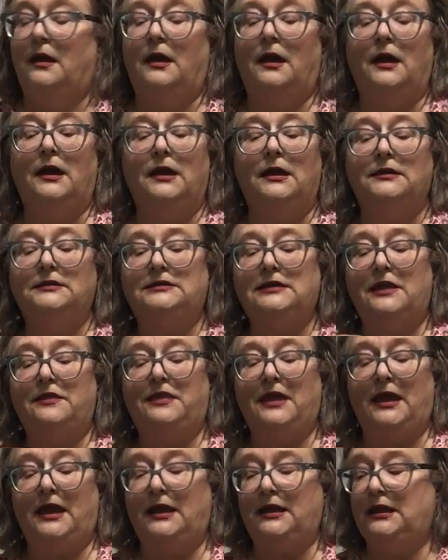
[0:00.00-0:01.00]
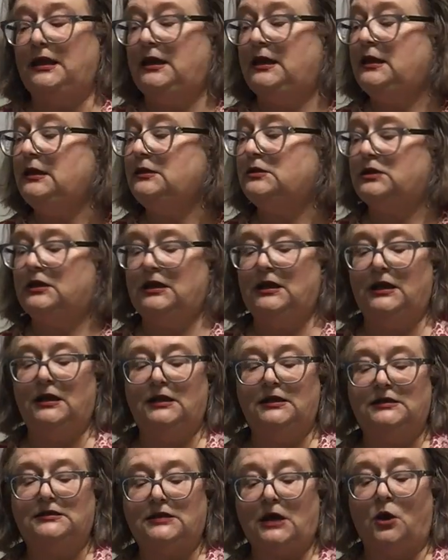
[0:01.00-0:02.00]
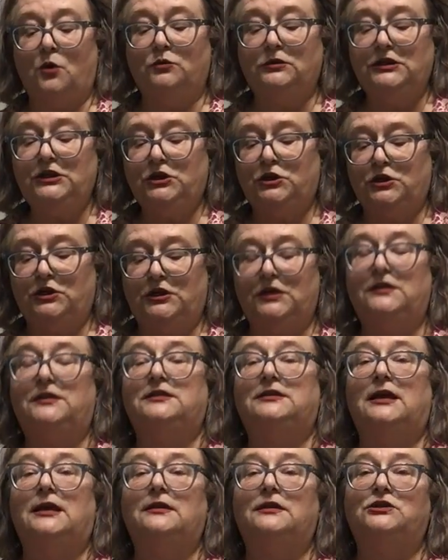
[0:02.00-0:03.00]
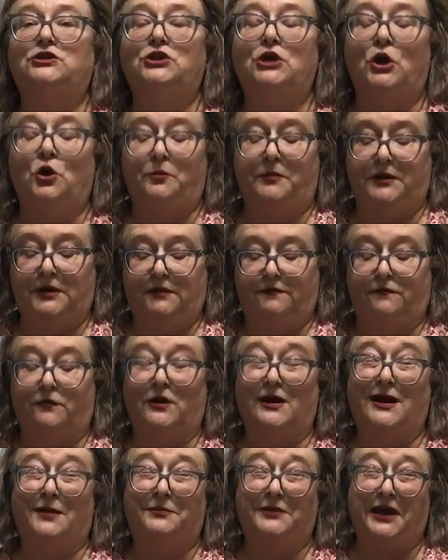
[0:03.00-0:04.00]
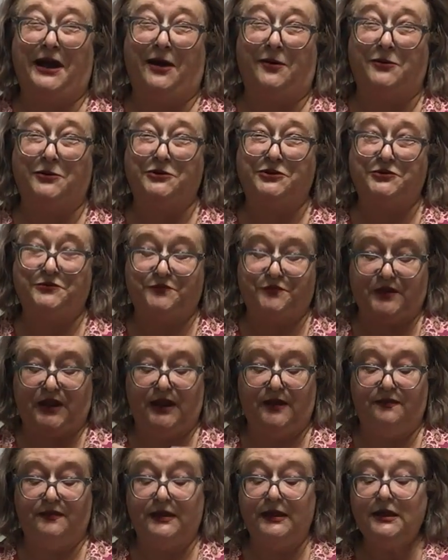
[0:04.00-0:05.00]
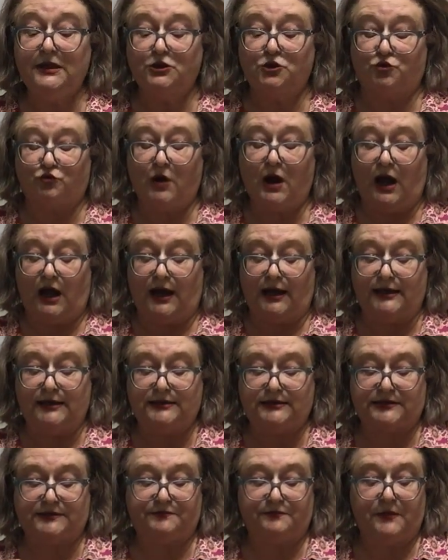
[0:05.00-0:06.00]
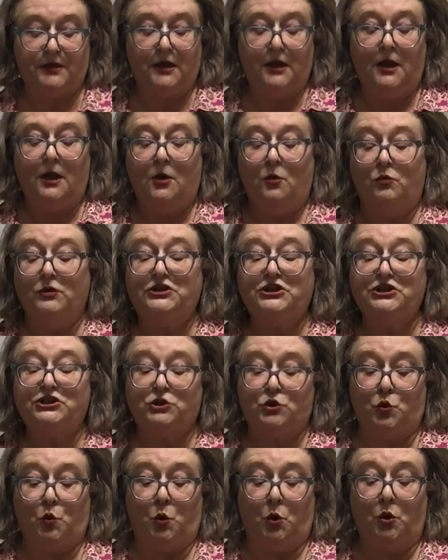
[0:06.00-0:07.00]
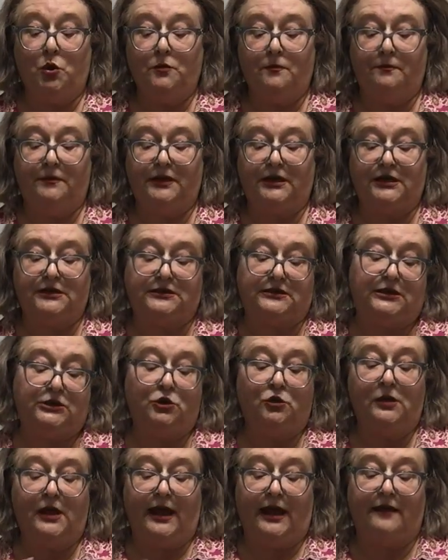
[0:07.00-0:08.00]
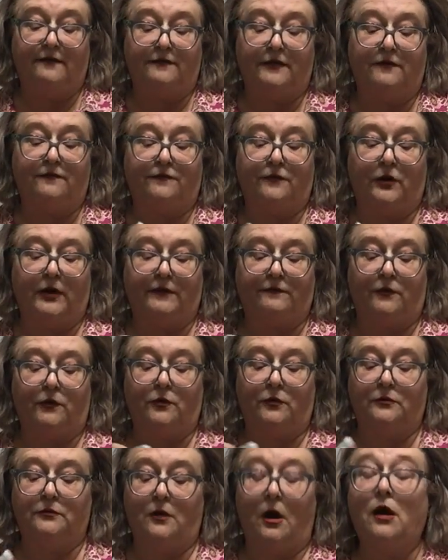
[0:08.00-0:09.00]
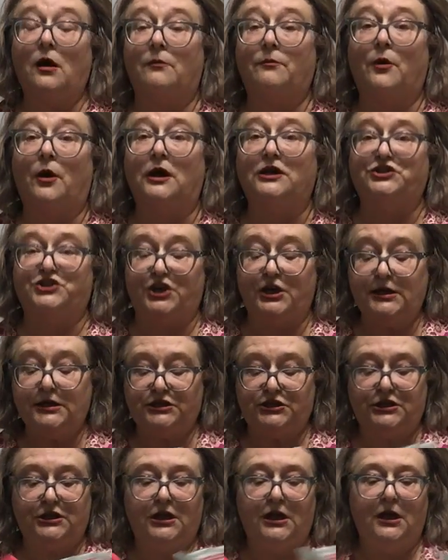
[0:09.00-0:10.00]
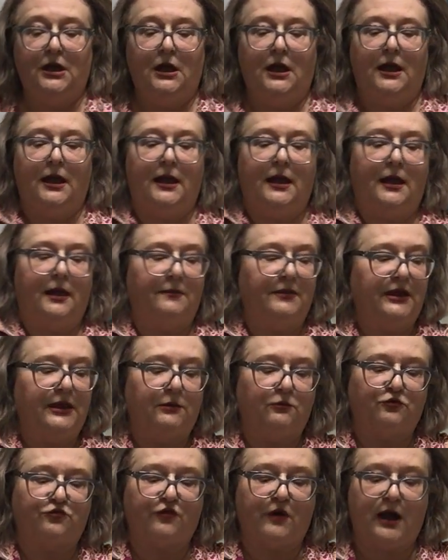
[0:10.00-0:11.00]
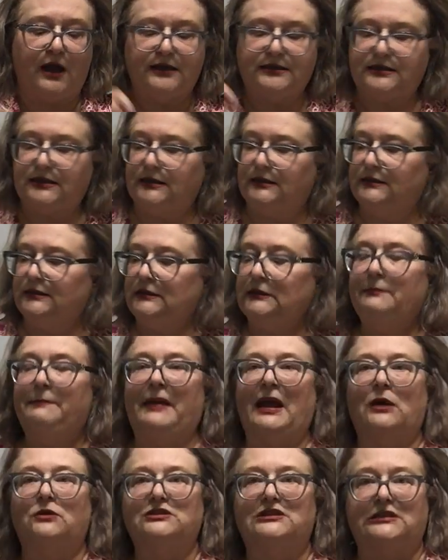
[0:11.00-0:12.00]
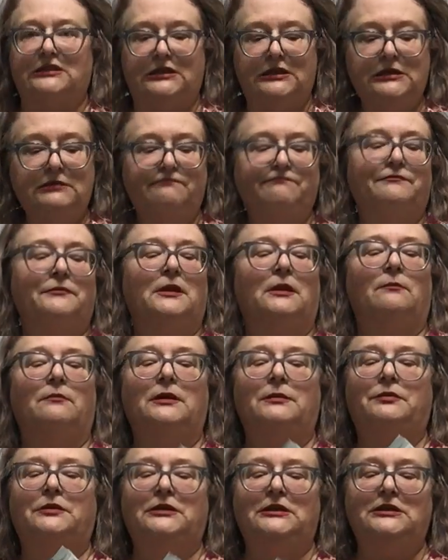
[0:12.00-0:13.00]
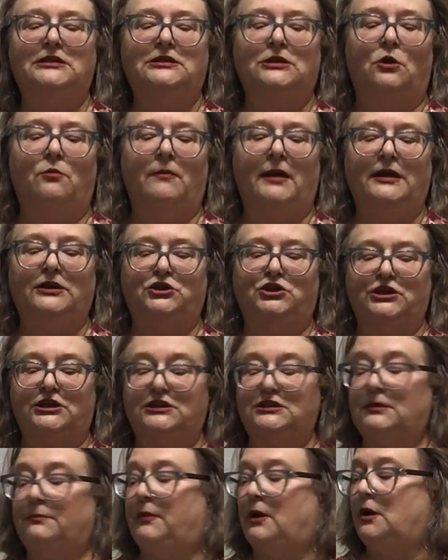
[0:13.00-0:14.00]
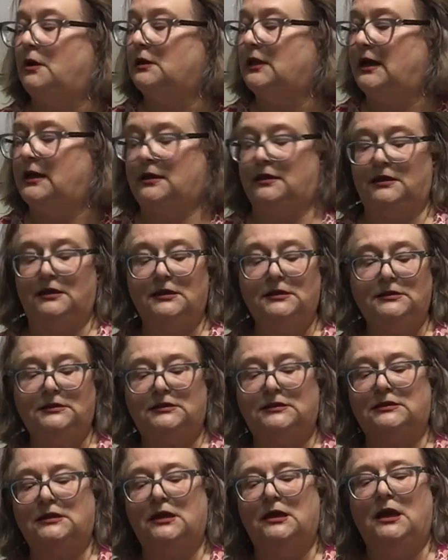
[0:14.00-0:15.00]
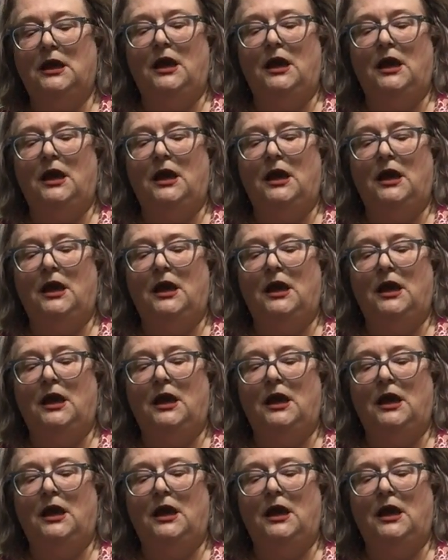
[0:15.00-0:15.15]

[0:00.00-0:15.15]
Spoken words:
Is that it is only good the day that you open it for a couple of hours. And then it dries, which is cool because then you'll have a forever art project. It dries a little bouncy, but please don't make just a ball out of this.